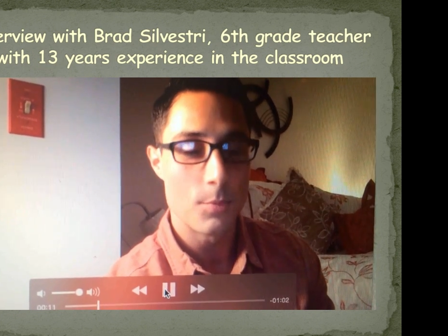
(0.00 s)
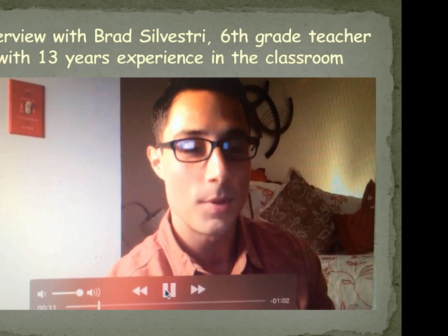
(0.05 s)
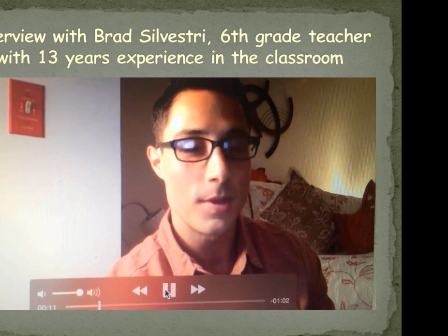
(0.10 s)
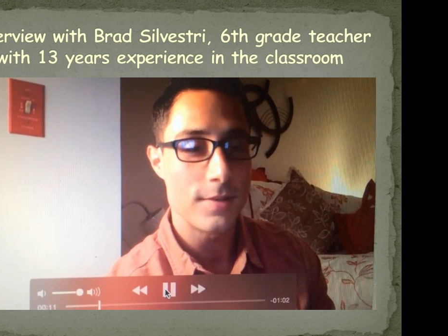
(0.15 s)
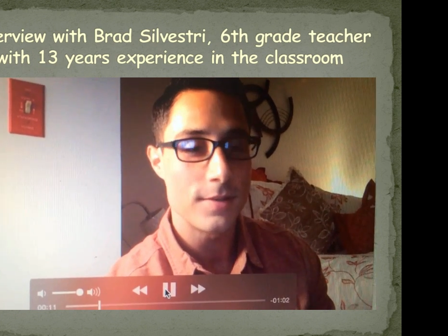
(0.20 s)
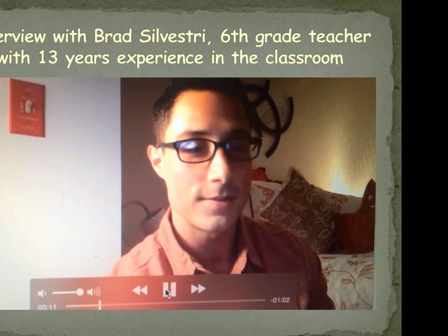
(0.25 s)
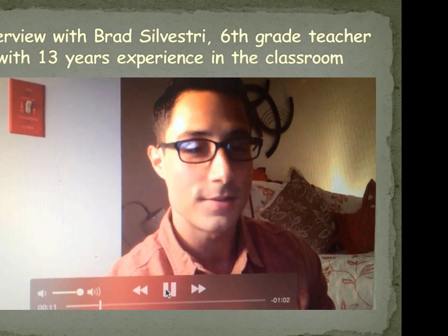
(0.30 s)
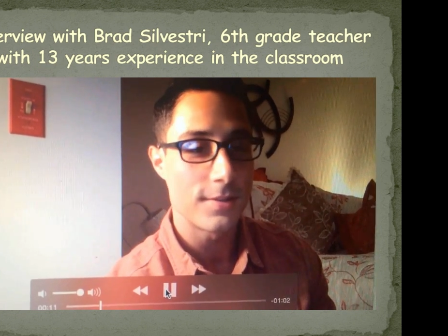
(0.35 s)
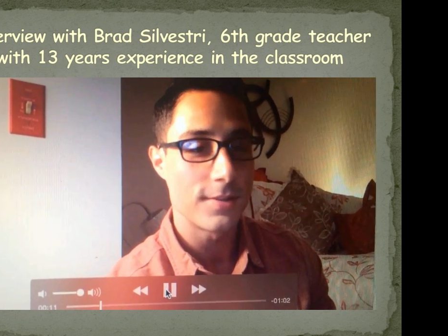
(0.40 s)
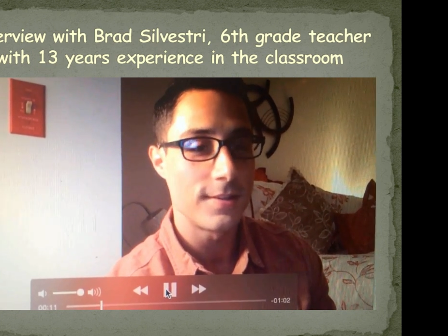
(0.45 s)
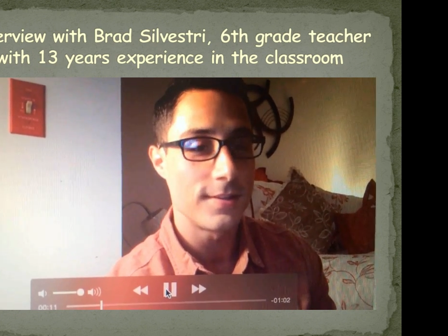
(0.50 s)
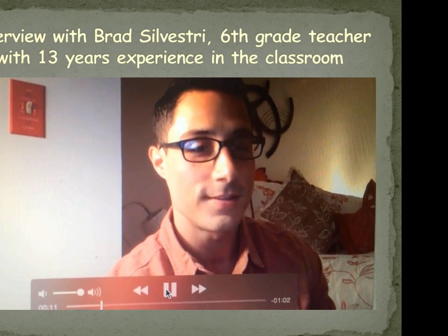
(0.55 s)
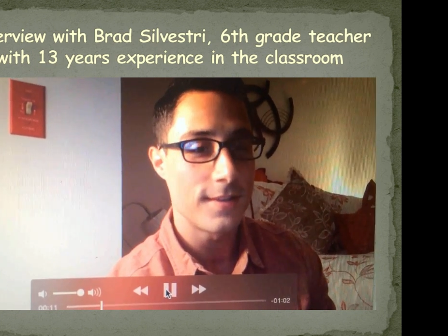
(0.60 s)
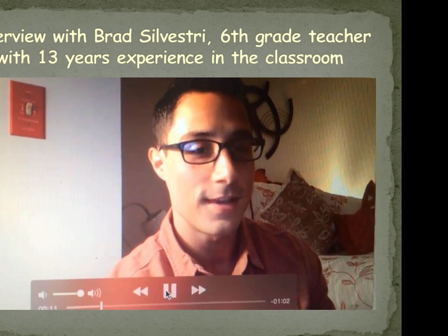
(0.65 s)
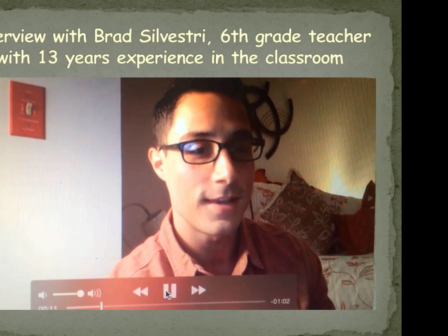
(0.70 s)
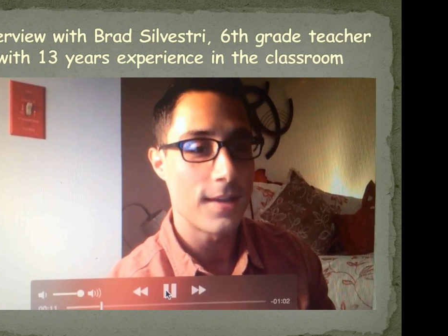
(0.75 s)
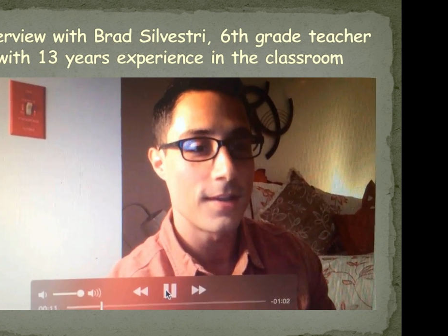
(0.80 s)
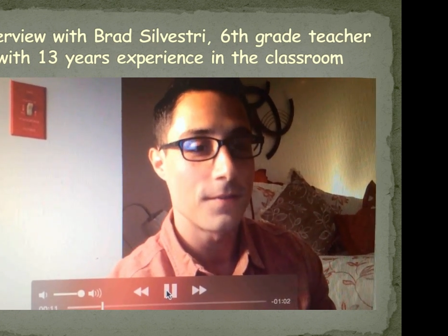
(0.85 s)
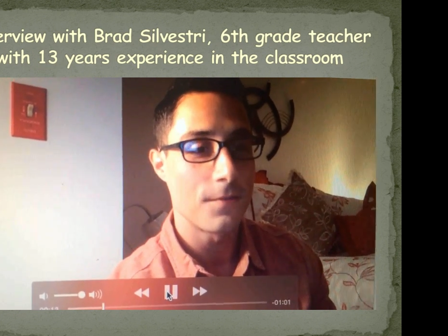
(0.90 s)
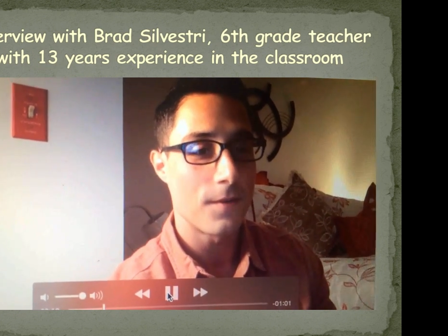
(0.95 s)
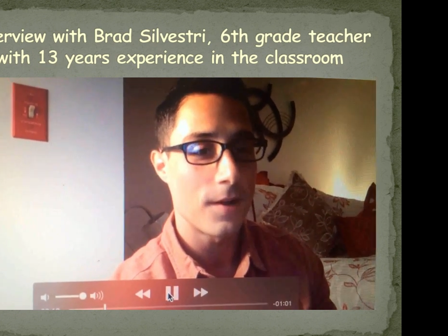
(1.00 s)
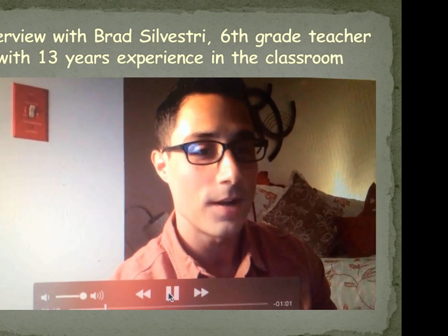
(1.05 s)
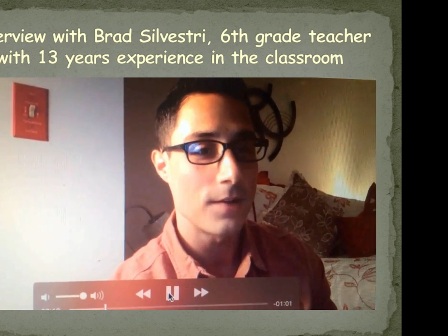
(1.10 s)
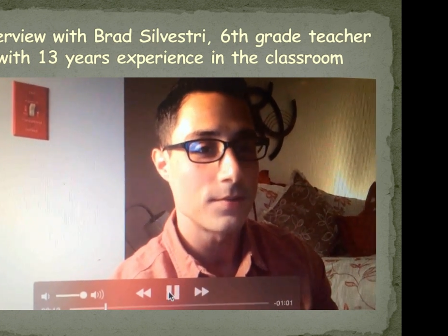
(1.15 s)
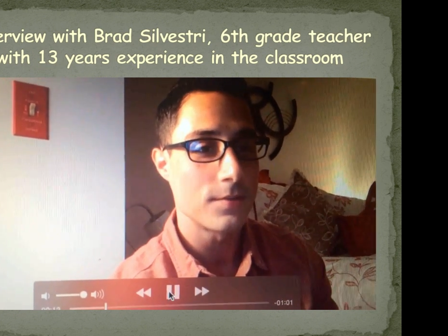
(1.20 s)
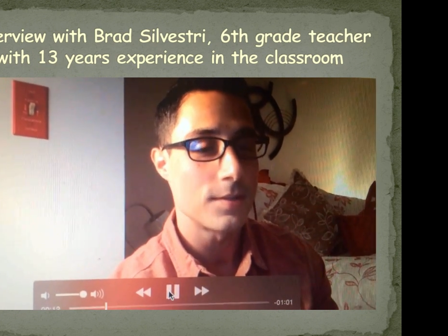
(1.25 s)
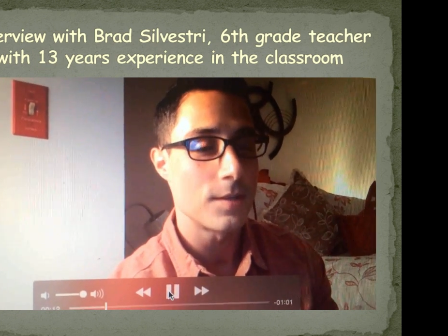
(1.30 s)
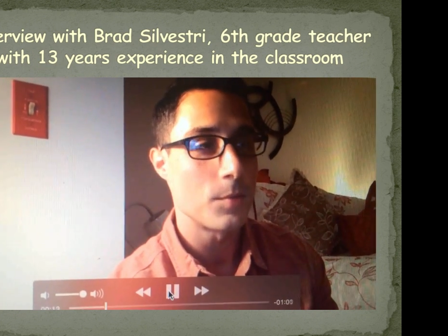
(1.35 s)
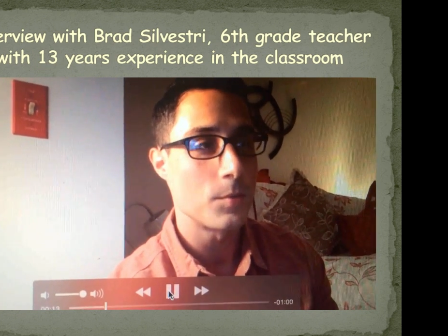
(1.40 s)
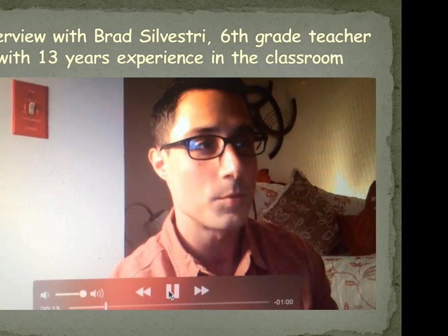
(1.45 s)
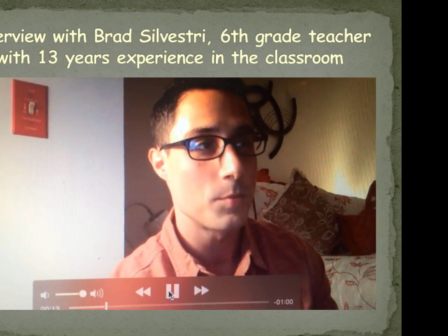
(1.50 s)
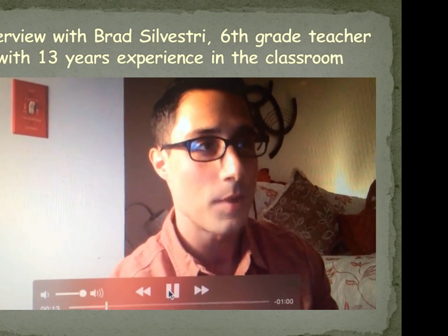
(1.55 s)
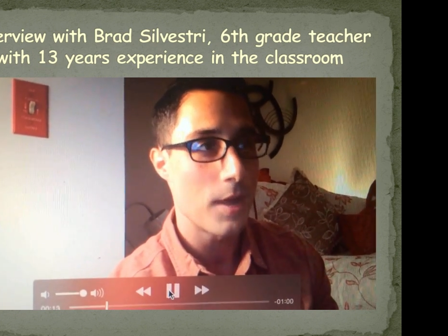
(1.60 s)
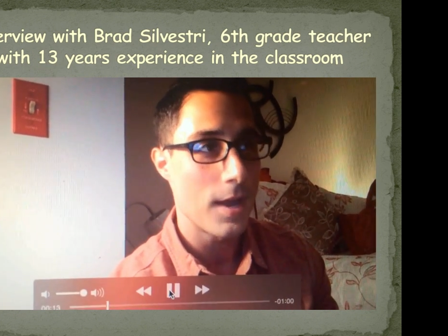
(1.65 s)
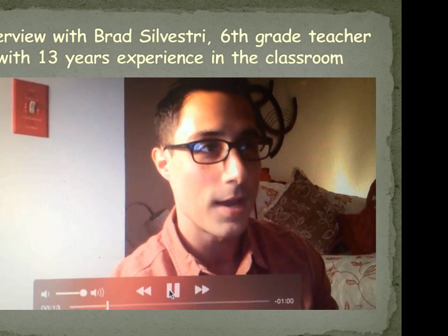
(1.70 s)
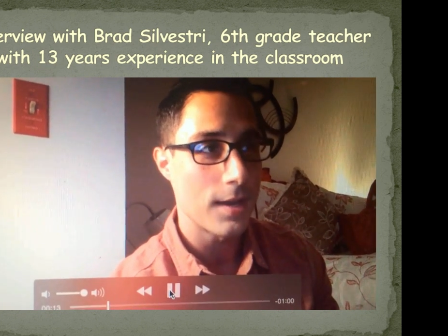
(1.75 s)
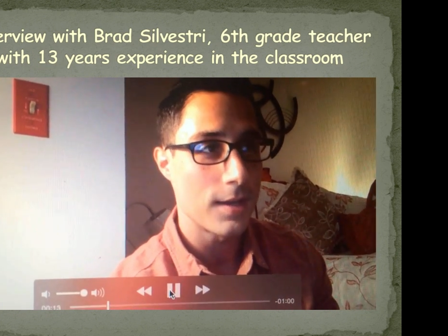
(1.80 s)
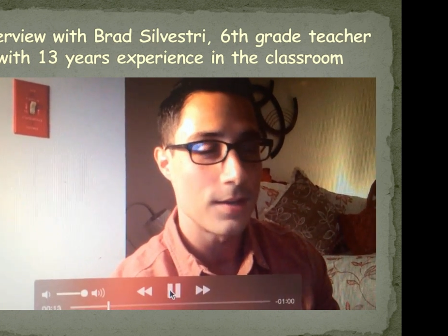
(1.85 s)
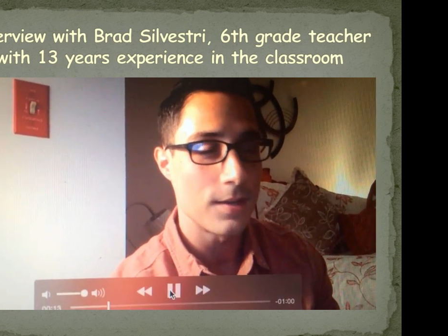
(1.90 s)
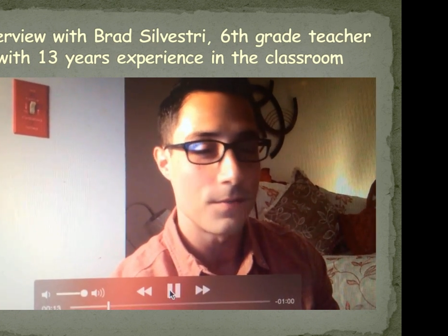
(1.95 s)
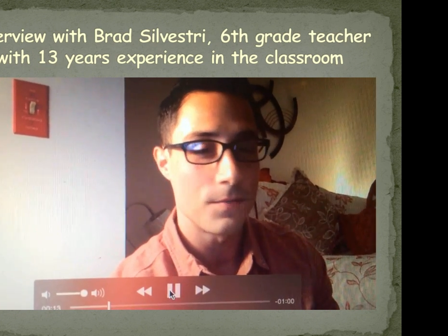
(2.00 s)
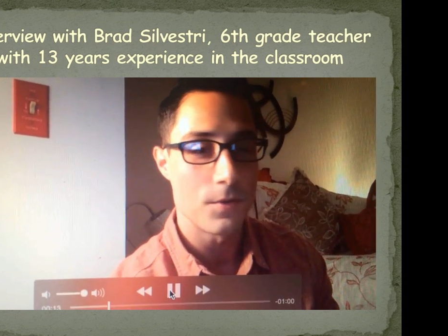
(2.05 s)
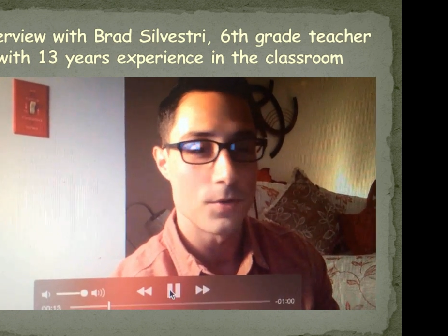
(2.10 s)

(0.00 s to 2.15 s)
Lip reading: basically taking 5 steps back if